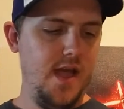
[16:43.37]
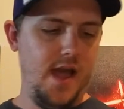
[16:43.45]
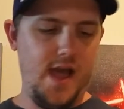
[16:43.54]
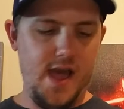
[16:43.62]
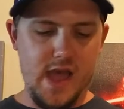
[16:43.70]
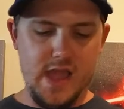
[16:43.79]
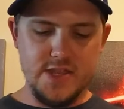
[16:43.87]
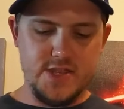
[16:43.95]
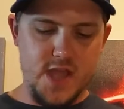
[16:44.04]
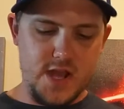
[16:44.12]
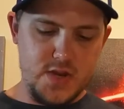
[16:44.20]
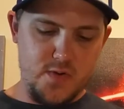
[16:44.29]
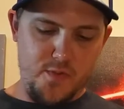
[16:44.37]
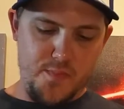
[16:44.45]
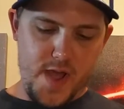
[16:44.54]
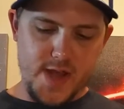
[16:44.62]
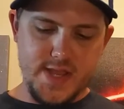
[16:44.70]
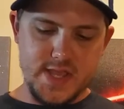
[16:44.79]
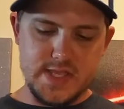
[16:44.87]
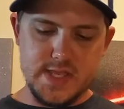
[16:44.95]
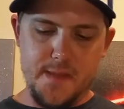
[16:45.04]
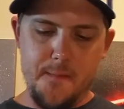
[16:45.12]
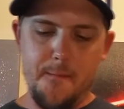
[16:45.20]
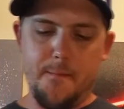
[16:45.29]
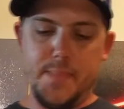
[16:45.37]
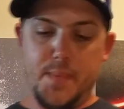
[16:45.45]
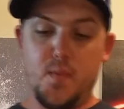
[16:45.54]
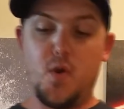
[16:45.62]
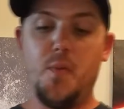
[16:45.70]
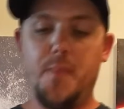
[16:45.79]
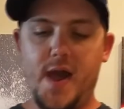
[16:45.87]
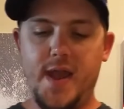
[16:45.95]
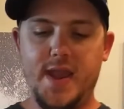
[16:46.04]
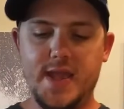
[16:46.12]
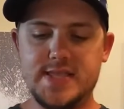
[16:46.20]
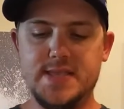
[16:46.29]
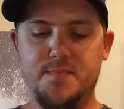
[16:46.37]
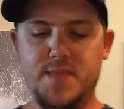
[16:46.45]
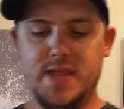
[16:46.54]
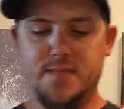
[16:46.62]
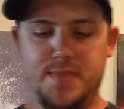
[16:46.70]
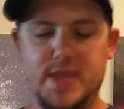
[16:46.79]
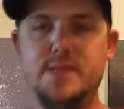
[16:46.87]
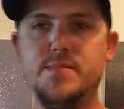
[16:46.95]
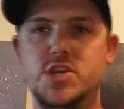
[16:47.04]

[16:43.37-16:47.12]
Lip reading: Dr. Robotnik's Mean Bean